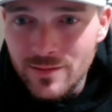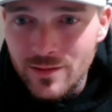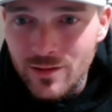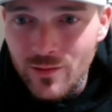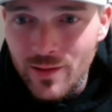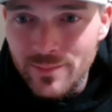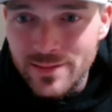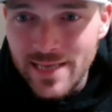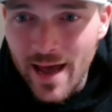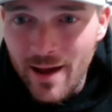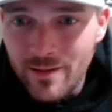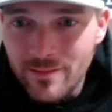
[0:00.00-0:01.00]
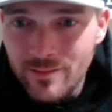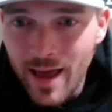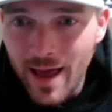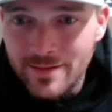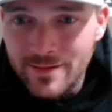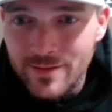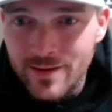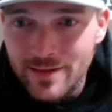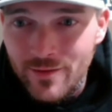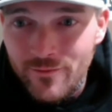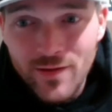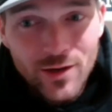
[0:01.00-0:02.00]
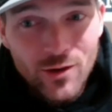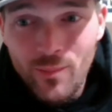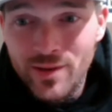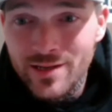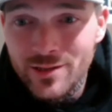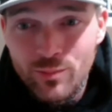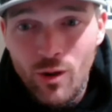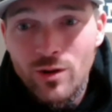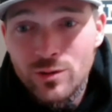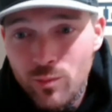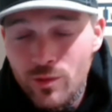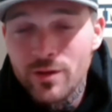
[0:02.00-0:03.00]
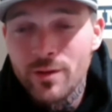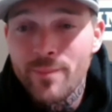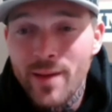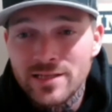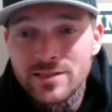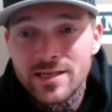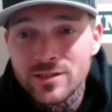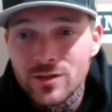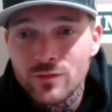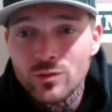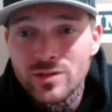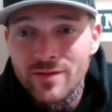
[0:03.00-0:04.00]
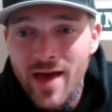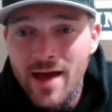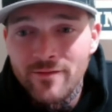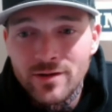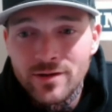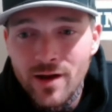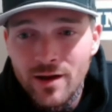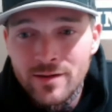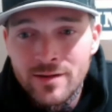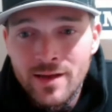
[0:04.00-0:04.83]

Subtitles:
glimpse at the video, because bro, it's one of the best interviews I've ever done.